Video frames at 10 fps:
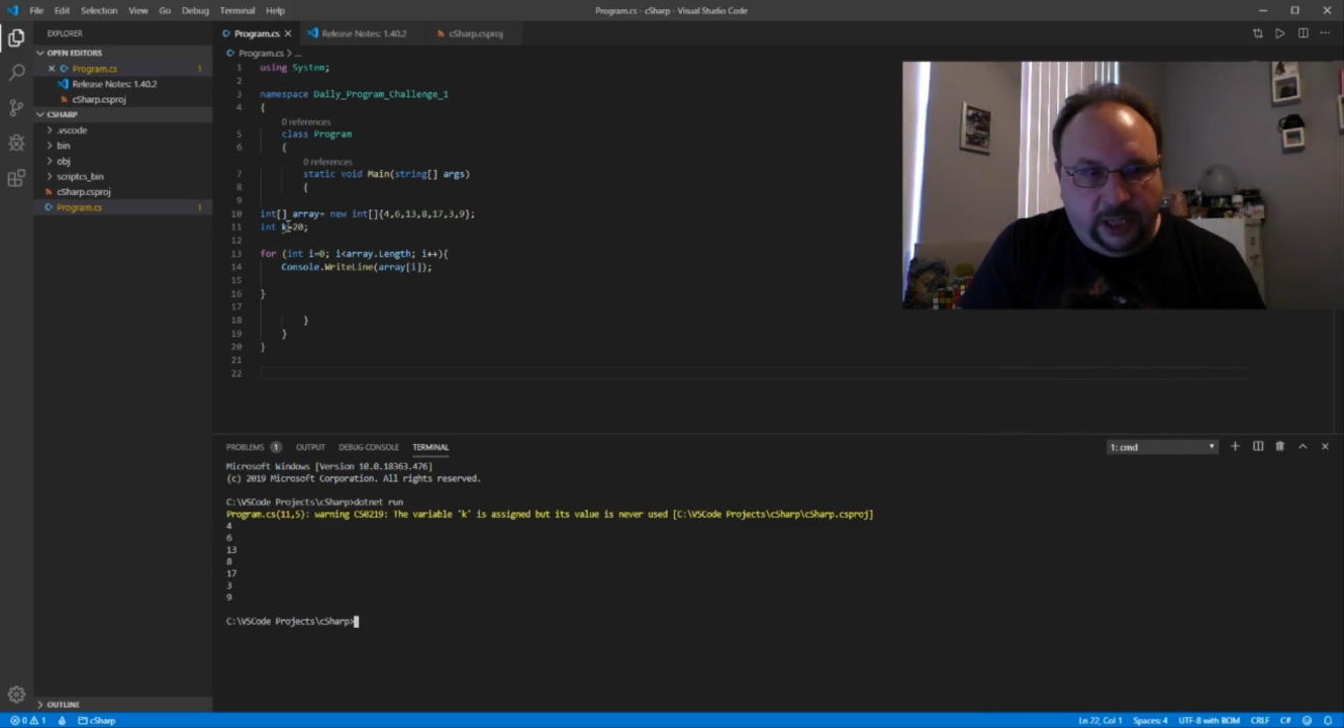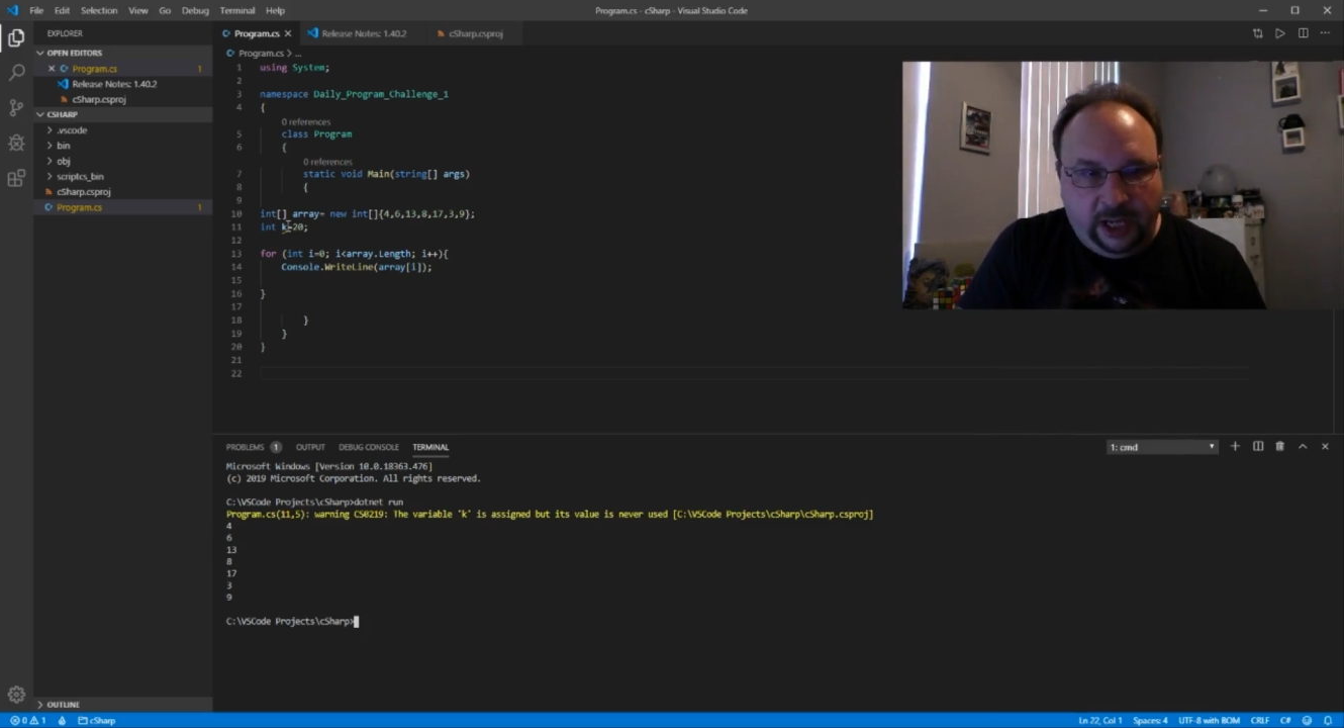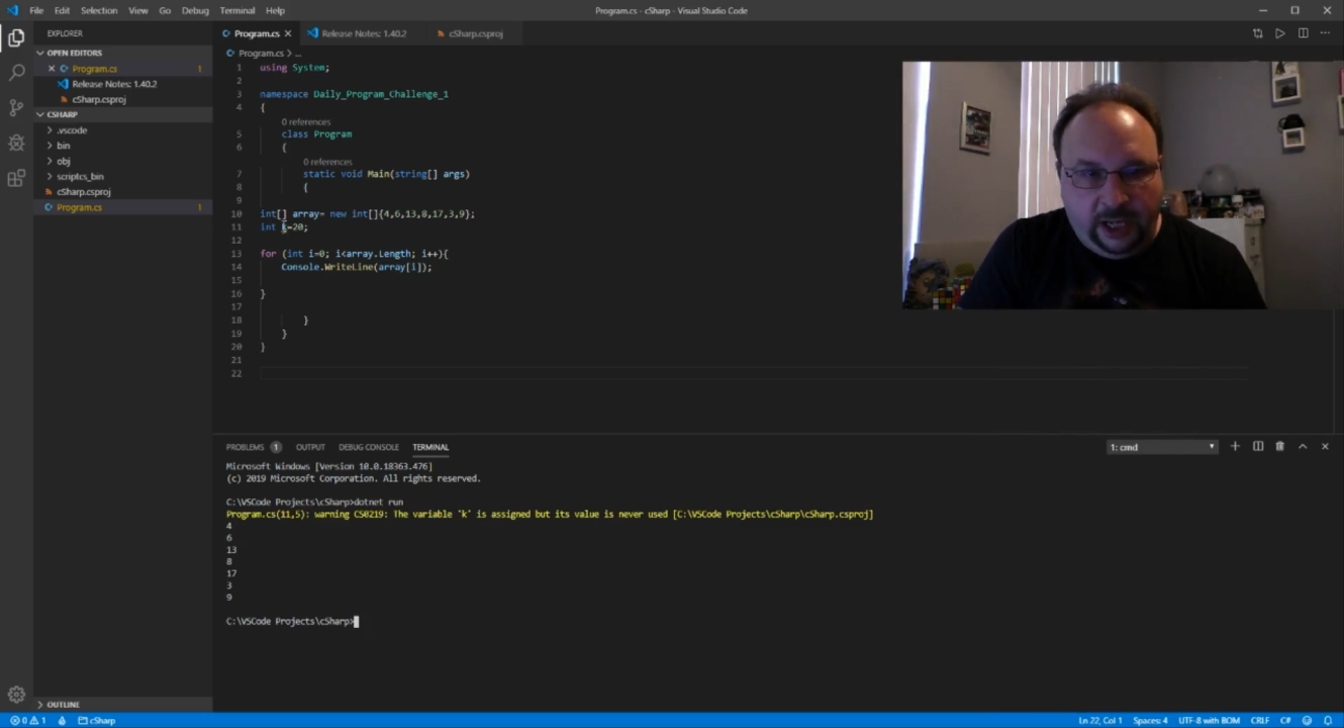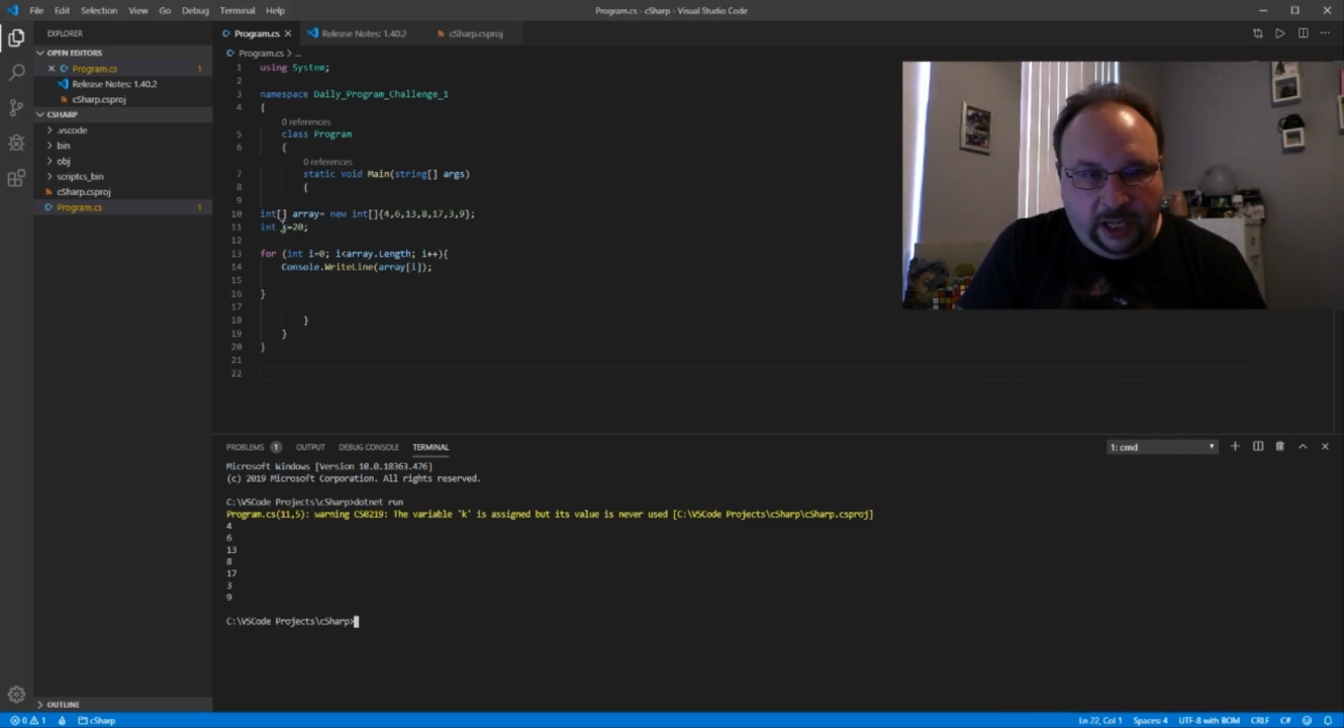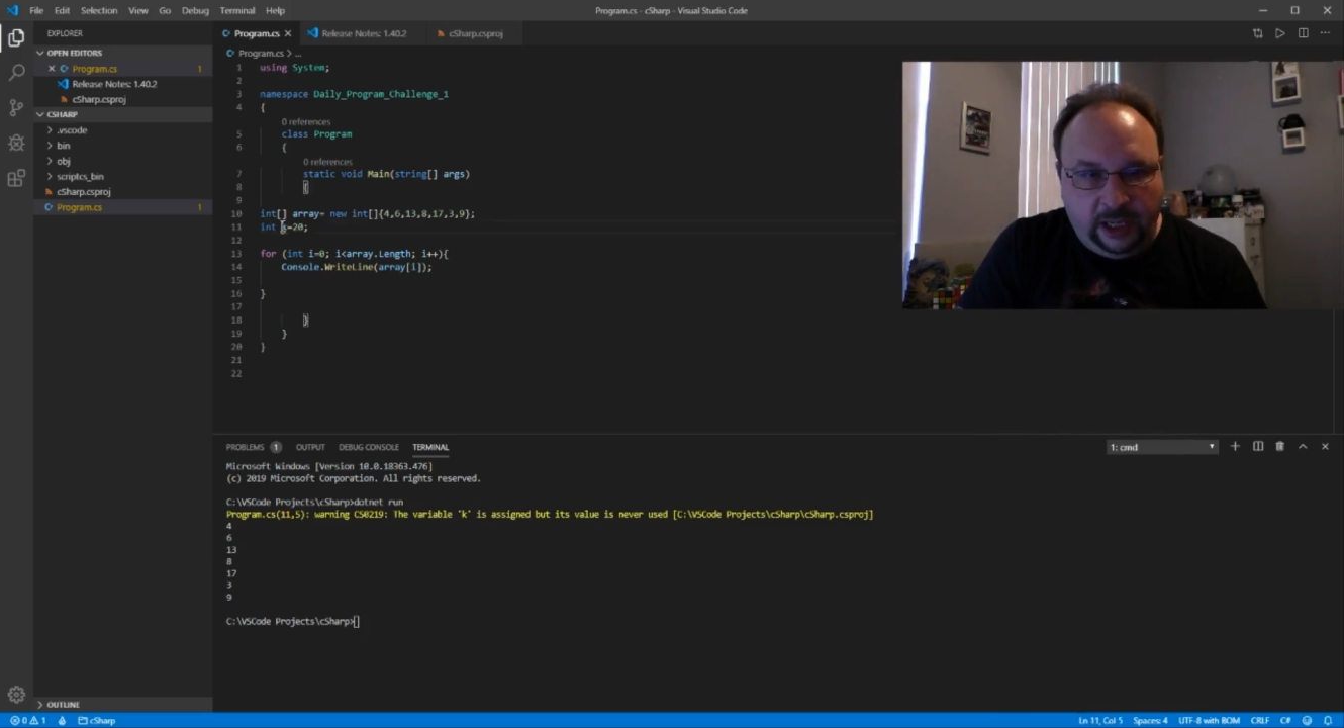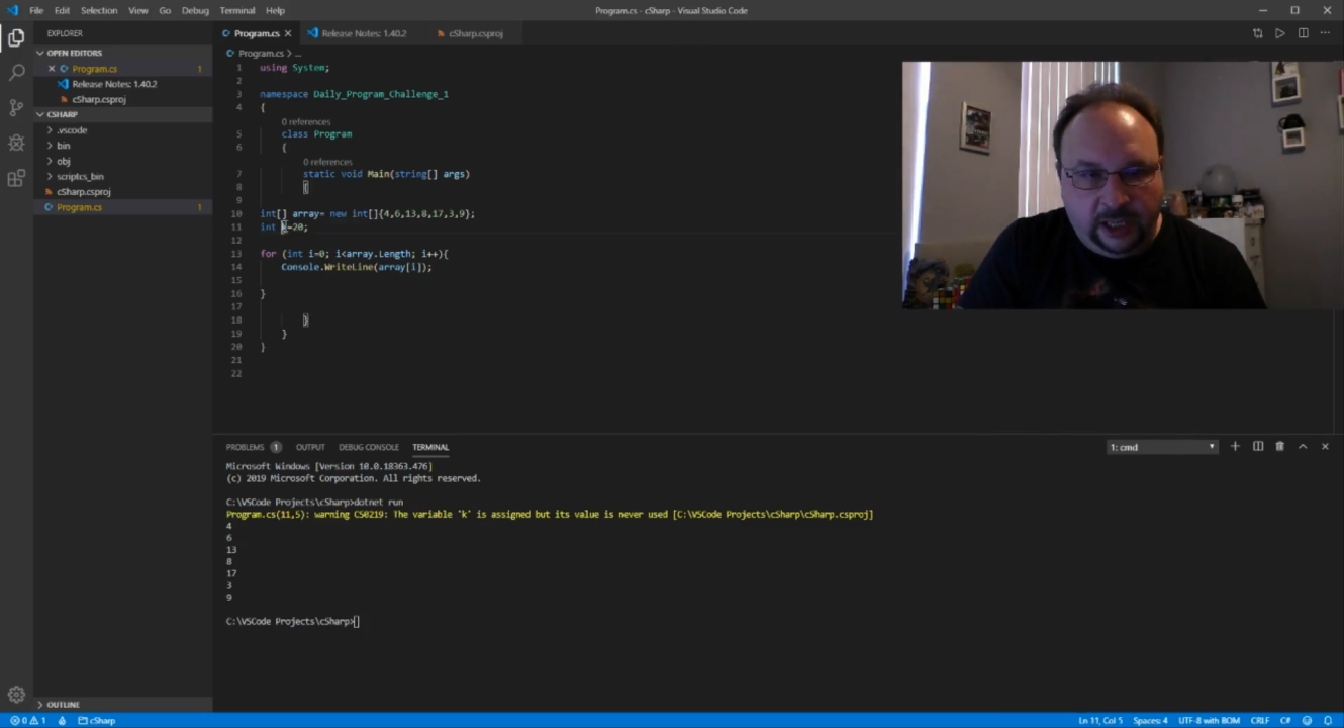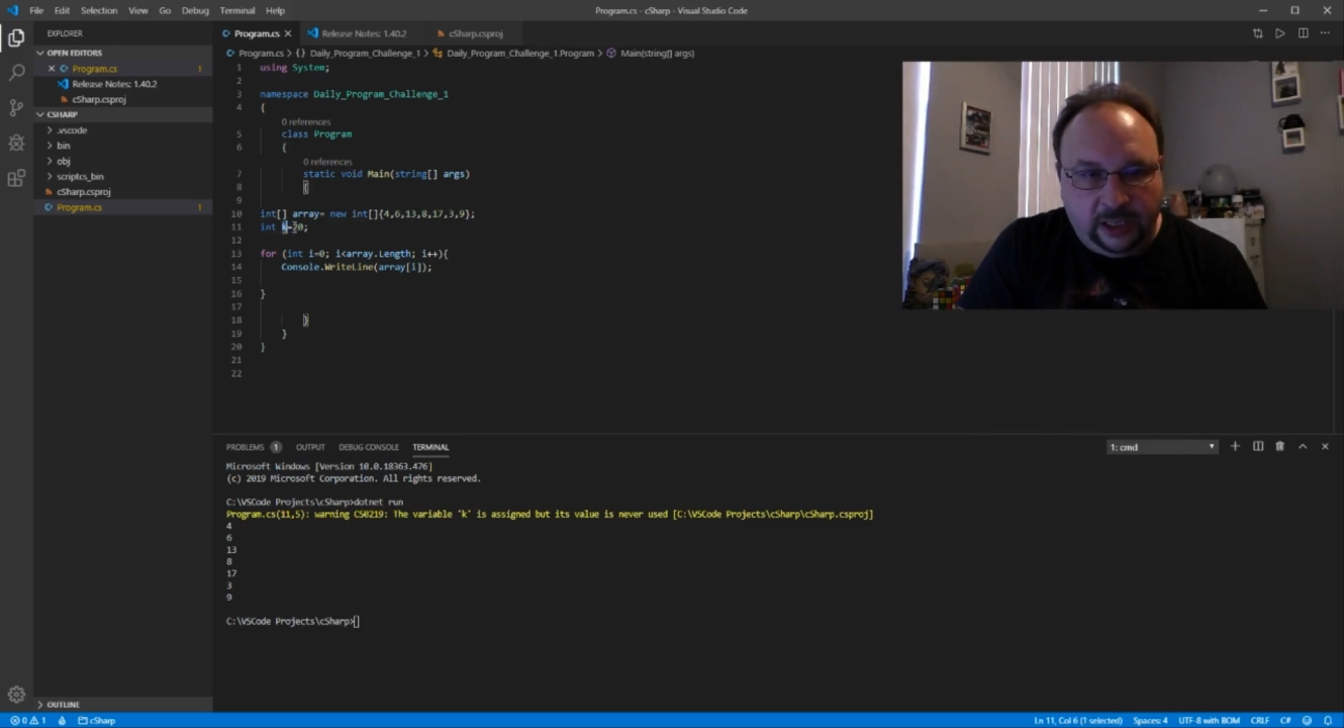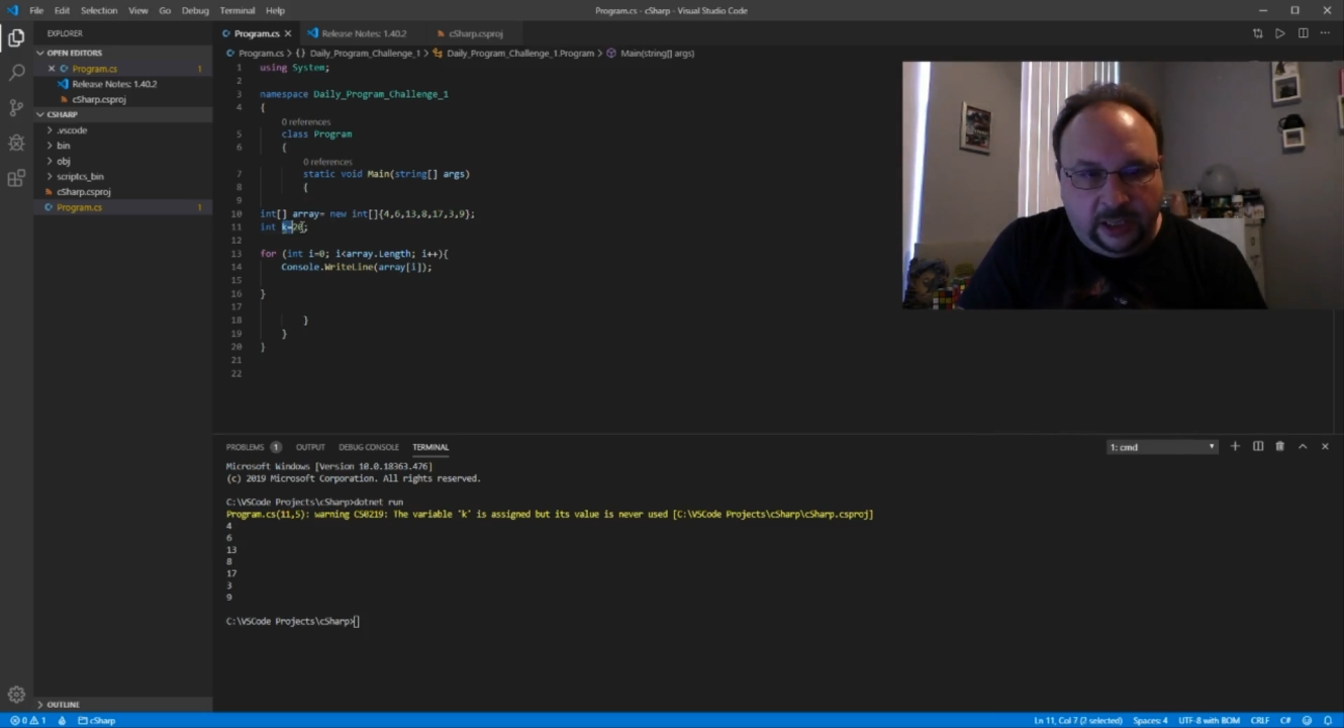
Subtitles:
k